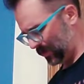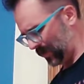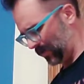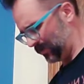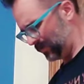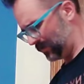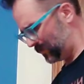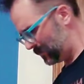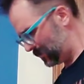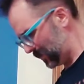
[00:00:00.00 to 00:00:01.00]
They're,
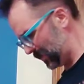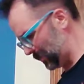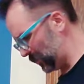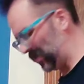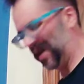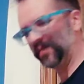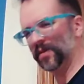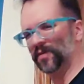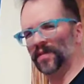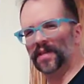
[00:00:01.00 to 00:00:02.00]
I think, a little bit
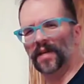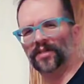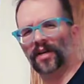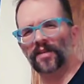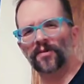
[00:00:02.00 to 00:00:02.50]
heavier than the gauge I